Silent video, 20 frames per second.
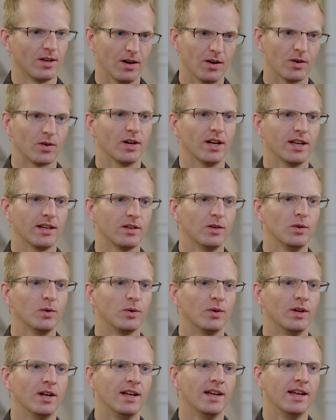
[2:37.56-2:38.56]
Okay,
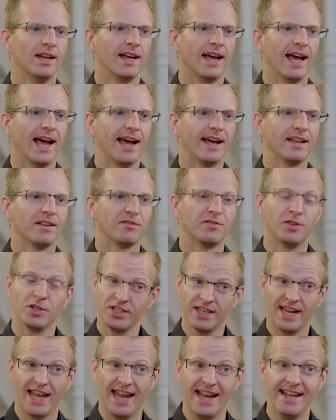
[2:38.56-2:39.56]
cool. And
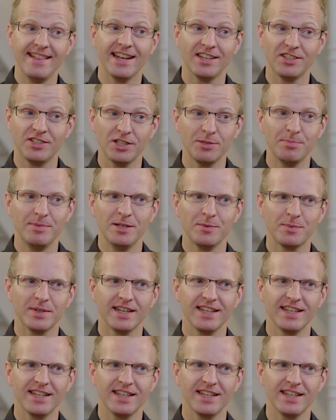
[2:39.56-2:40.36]
version 8 has just been